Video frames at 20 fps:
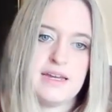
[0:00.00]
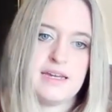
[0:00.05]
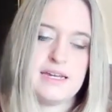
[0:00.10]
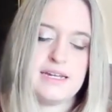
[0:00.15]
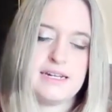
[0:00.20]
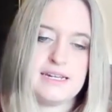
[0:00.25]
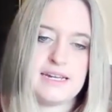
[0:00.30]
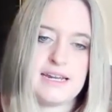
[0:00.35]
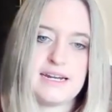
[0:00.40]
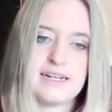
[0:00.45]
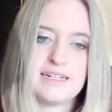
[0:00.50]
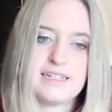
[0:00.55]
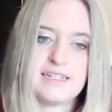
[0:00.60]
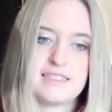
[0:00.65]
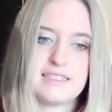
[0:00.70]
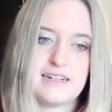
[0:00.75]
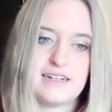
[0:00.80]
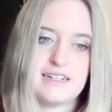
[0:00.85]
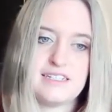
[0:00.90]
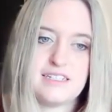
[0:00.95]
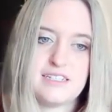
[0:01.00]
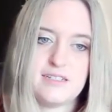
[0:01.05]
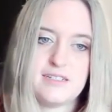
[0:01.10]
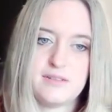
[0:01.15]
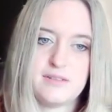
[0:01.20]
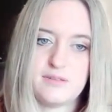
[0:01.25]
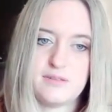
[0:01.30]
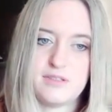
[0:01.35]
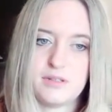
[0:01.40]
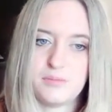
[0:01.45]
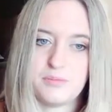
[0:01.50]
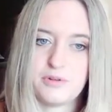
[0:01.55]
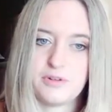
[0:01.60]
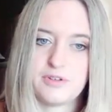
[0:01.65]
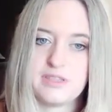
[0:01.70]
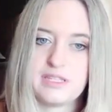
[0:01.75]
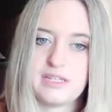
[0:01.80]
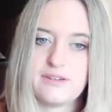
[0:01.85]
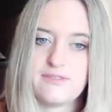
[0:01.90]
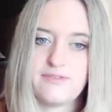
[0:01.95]
any kind of study to support
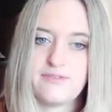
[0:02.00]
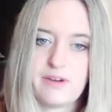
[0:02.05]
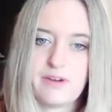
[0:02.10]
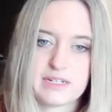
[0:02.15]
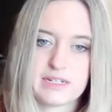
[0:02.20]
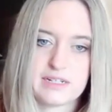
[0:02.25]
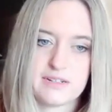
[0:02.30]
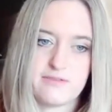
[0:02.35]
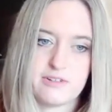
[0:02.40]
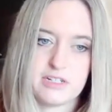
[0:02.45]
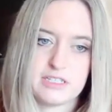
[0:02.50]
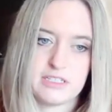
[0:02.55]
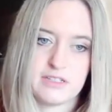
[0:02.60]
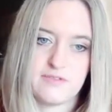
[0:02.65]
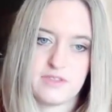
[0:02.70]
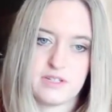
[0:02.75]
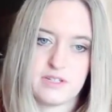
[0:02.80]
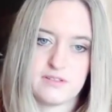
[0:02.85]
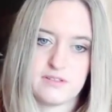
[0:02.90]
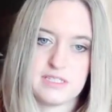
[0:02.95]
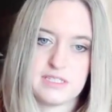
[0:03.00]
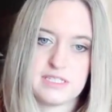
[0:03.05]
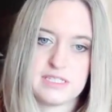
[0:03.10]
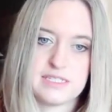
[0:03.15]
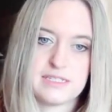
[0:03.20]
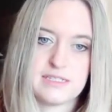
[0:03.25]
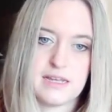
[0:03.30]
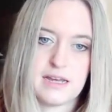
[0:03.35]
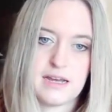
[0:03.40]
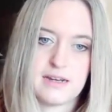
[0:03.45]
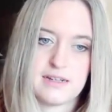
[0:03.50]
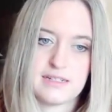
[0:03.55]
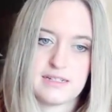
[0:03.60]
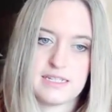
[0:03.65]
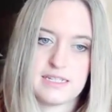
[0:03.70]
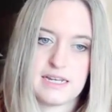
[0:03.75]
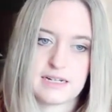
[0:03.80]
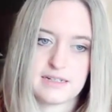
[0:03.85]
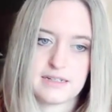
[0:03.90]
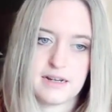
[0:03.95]
the effectiveness of those
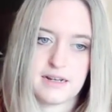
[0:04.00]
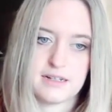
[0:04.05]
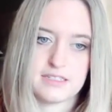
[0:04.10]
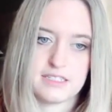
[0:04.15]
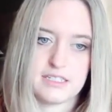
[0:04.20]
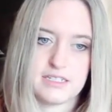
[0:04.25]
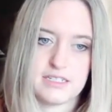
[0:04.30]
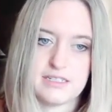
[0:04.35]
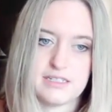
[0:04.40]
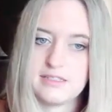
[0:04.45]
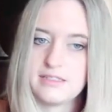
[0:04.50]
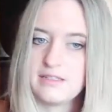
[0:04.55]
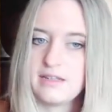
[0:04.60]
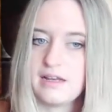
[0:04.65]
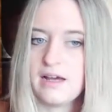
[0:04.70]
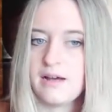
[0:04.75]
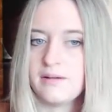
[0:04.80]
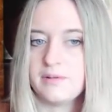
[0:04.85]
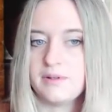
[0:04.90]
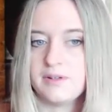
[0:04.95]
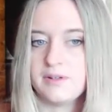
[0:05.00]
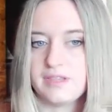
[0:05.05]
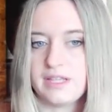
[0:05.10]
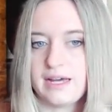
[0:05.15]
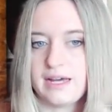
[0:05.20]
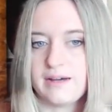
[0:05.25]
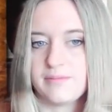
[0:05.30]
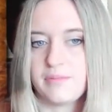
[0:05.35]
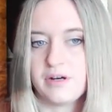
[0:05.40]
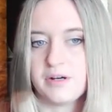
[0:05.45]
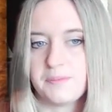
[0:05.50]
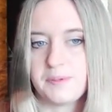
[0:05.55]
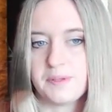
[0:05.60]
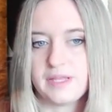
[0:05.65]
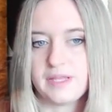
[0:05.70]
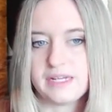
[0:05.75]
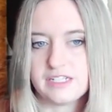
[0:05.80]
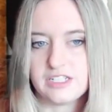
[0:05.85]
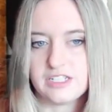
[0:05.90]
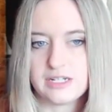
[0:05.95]
technologies on that
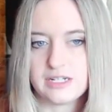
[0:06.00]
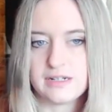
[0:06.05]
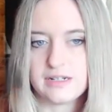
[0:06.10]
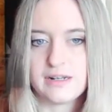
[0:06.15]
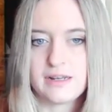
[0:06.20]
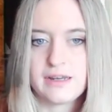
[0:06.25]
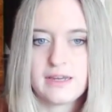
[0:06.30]
population,